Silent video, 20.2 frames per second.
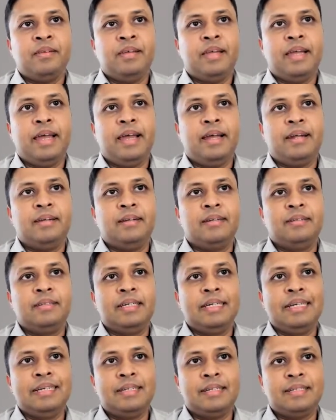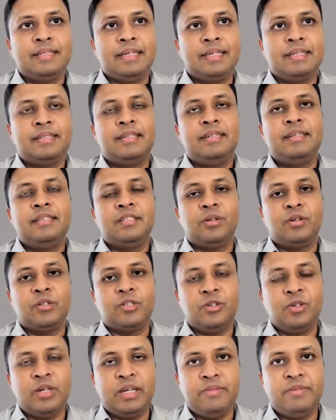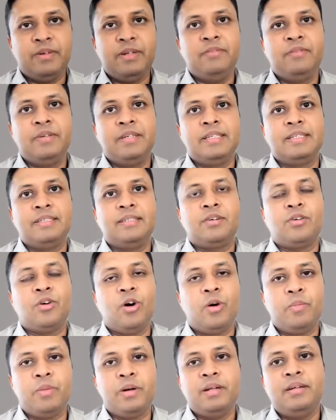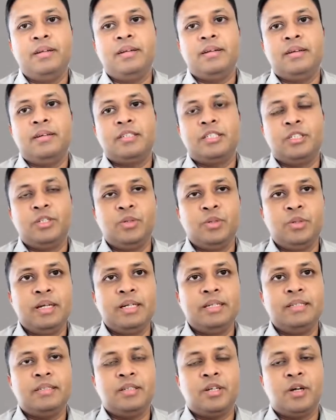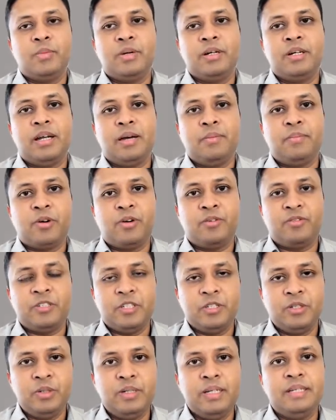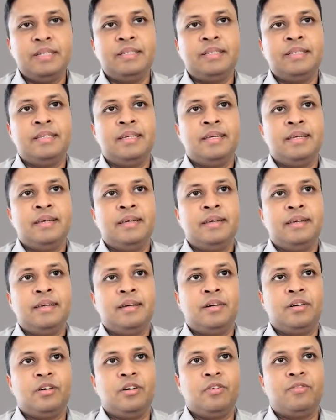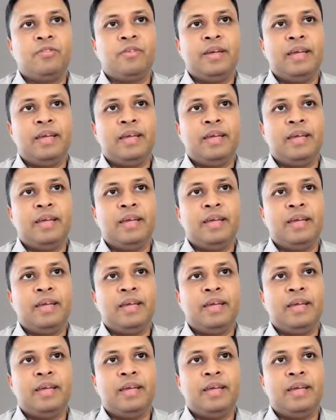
and the intersection is also given, which is the common number of students of